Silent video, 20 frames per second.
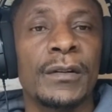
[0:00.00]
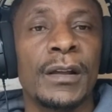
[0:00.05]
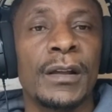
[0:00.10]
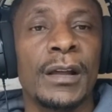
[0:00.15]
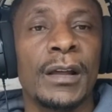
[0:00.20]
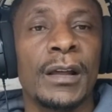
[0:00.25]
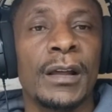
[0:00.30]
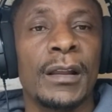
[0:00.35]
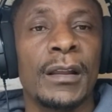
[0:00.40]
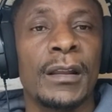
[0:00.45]

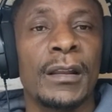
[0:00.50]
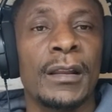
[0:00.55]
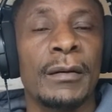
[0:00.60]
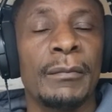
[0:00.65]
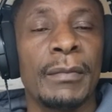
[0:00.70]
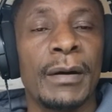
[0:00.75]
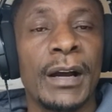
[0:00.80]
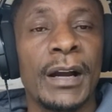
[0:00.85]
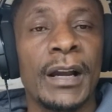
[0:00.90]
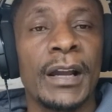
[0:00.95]
the
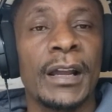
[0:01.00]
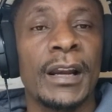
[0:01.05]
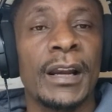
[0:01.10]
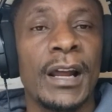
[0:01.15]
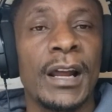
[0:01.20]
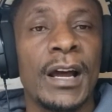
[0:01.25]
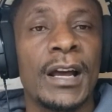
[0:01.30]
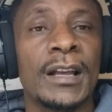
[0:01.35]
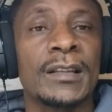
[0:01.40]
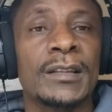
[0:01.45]
bank and
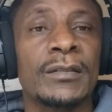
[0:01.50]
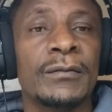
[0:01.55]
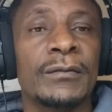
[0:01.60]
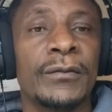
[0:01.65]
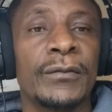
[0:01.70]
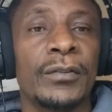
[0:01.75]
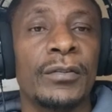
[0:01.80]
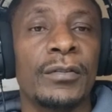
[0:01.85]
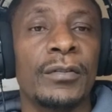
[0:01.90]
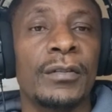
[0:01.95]
ask
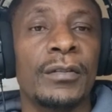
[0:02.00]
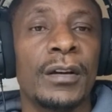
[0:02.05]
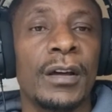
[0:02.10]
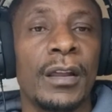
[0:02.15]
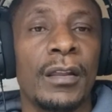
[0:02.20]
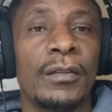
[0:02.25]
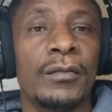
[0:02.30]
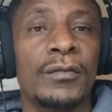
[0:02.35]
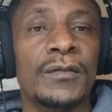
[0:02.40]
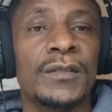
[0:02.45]
for
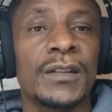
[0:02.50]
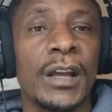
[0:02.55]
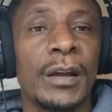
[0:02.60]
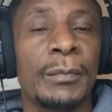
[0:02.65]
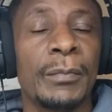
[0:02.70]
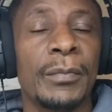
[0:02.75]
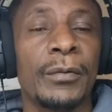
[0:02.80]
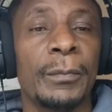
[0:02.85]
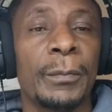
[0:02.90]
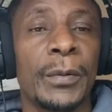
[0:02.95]
those
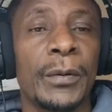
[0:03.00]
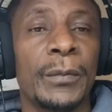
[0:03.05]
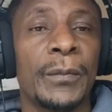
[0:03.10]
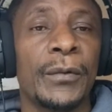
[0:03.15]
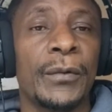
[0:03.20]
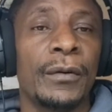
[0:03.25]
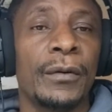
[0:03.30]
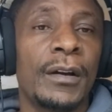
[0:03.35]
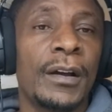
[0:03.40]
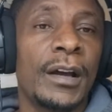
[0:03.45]
type of
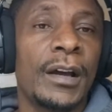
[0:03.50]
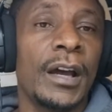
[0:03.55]
people,